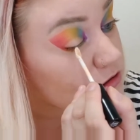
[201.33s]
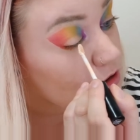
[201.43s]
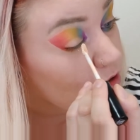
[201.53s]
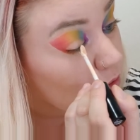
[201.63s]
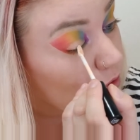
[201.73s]

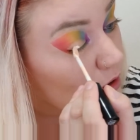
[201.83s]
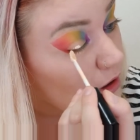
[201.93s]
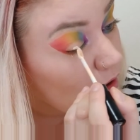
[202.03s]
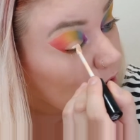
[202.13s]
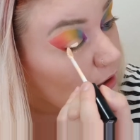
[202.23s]
do
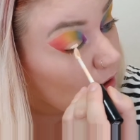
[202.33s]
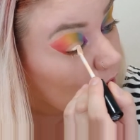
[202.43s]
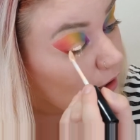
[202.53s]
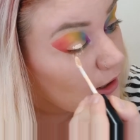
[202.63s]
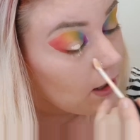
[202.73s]

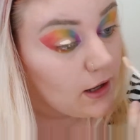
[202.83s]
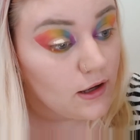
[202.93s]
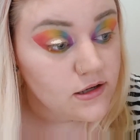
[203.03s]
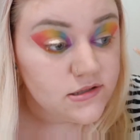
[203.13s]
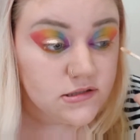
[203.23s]

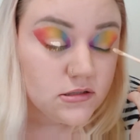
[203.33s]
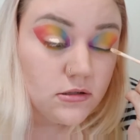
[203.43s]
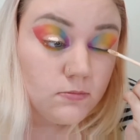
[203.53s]
is